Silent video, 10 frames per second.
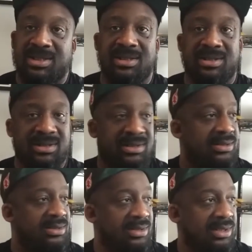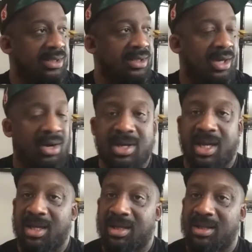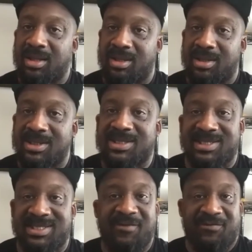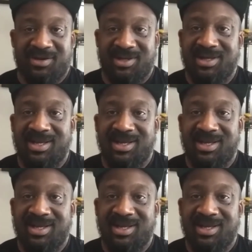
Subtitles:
is okay, this is different.